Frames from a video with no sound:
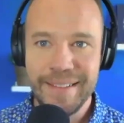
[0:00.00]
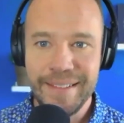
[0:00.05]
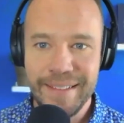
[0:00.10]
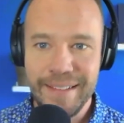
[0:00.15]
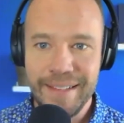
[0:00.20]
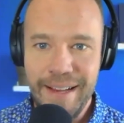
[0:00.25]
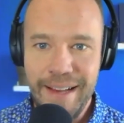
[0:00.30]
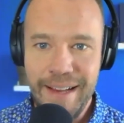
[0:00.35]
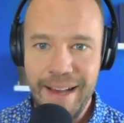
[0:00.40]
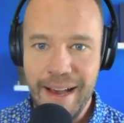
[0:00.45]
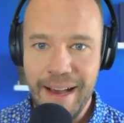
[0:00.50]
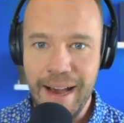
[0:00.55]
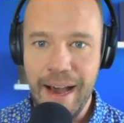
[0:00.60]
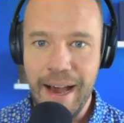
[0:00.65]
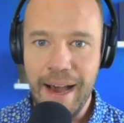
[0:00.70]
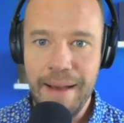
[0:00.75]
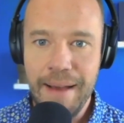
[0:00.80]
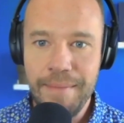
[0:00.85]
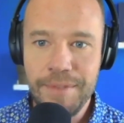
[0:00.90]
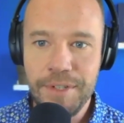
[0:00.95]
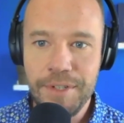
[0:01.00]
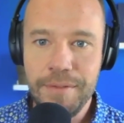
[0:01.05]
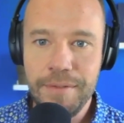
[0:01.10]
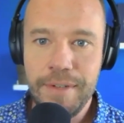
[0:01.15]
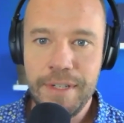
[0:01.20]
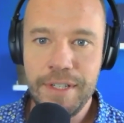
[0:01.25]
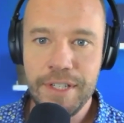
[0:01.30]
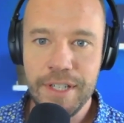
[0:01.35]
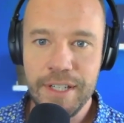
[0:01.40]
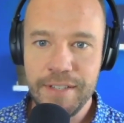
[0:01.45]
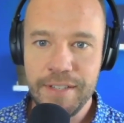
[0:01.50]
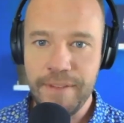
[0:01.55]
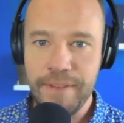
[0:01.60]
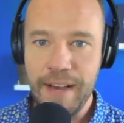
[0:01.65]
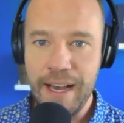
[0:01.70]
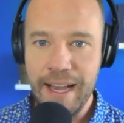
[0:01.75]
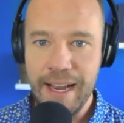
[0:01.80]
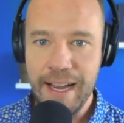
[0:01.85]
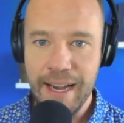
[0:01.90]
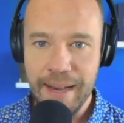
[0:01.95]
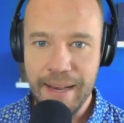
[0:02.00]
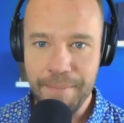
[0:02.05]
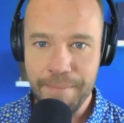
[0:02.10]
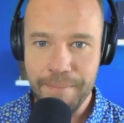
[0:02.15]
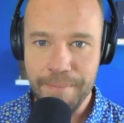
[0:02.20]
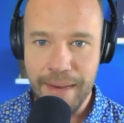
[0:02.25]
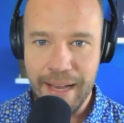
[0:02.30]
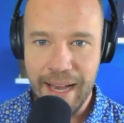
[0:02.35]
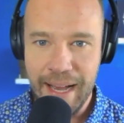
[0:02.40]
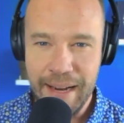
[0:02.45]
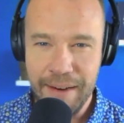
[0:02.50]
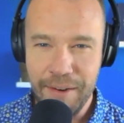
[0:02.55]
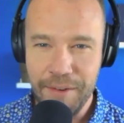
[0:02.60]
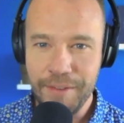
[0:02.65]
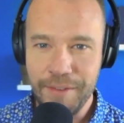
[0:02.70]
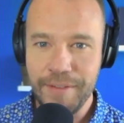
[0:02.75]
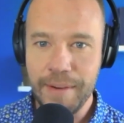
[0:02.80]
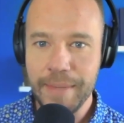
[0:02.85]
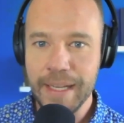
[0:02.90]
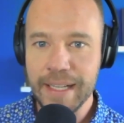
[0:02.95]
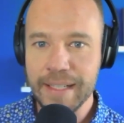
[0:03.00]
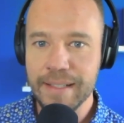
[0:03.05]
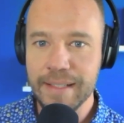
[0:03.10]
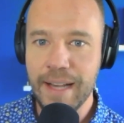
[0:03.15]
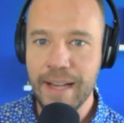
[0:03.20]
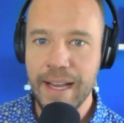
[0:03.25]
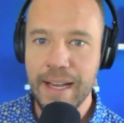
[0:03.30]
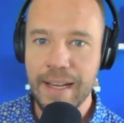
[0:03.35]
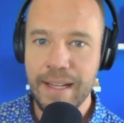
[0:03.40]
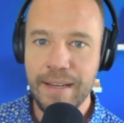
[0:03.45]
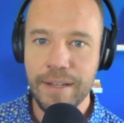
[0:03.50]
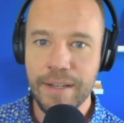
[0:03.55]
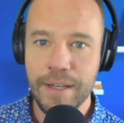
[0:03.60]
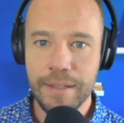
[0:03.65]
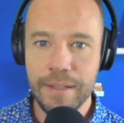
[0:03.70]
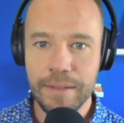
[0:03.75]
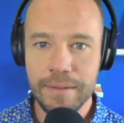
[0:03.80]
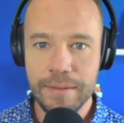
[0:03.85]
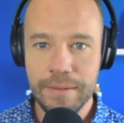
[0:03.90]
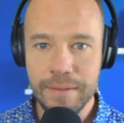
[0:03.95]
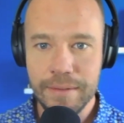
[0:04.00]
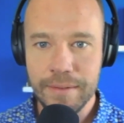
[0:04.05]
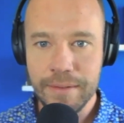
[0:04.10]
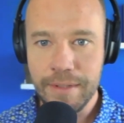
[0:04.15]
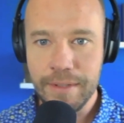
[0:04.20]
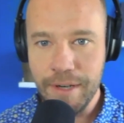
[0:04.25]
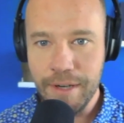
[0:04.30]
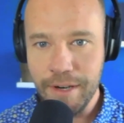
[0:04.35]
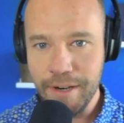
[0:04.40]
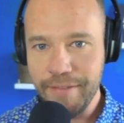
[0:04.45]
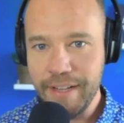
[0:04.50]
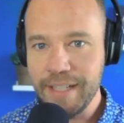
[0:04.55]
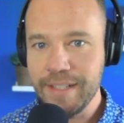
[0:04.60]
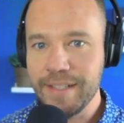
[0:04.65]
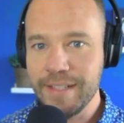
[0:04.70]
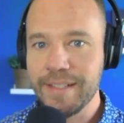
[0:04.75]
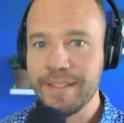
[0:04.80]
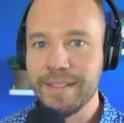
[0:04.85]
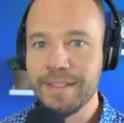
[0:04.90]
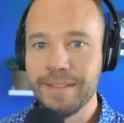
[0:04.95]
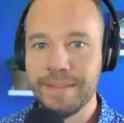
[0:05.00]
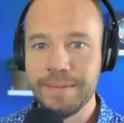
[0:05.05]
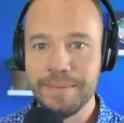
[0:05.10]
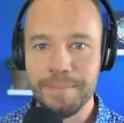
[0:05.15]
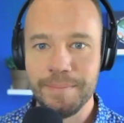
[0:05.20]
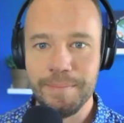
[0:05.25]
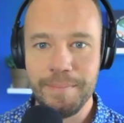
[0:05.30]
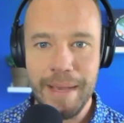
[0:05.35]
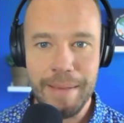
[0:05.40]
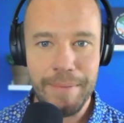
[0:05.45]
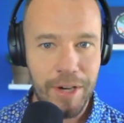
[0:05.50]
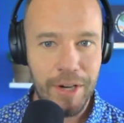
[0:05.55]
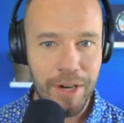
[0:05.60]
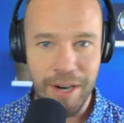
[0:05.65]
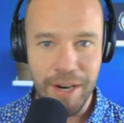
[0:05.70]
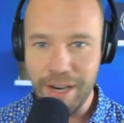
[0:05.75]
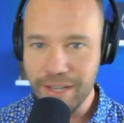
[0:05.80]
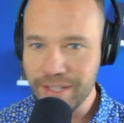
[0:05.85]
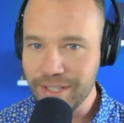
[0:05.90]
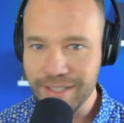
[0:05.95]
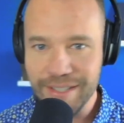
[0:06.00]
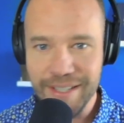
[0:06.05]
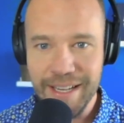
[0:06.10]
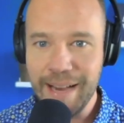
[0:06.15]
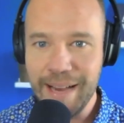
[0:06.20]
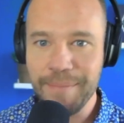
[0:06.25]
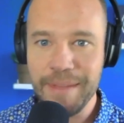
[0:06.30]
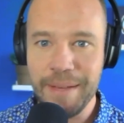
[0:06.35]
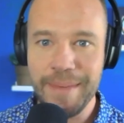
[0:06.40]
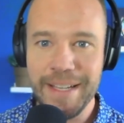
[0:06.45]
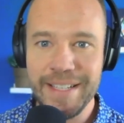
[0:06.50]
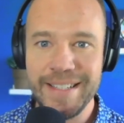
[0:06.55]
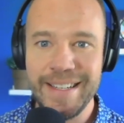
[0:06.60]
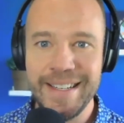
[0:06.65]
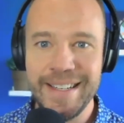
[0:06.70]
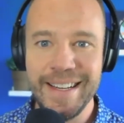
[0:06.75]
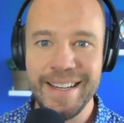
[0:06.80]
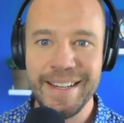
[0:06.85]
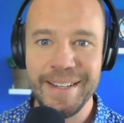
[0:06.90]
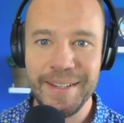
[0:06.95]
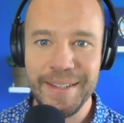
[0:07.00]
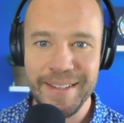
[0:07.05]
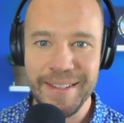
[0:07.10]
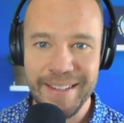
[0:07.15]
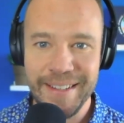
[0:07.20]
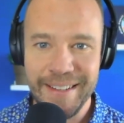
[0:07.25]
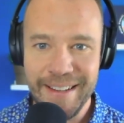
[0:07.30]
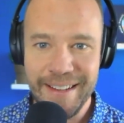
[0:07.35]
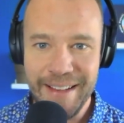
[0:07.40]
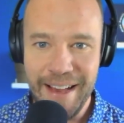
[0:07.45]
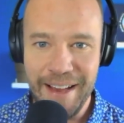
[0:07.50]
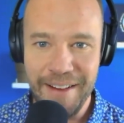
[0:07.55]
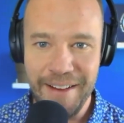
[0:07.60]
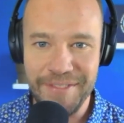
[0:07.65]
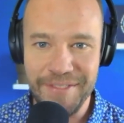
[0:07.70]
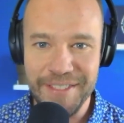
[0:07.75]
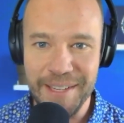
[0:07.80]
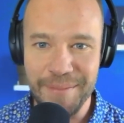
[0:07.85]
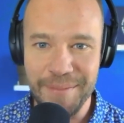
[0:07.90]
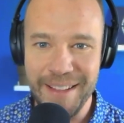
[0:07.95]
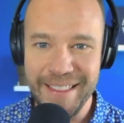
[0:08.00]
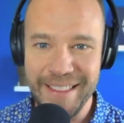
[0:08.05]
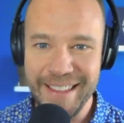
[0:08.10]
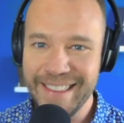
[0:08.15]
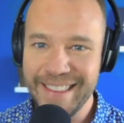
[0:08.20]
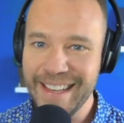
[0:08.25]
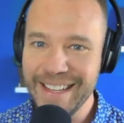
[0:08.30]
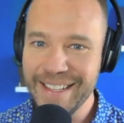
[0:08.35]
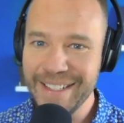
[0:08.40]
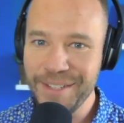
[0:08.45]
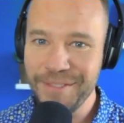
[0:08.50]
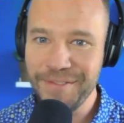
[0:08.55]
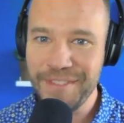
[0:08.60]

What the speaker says: Yeah, I'm doing just fine. I don't know if I'm excited or nervous, maybe cautiously optimistic. Some of the things you've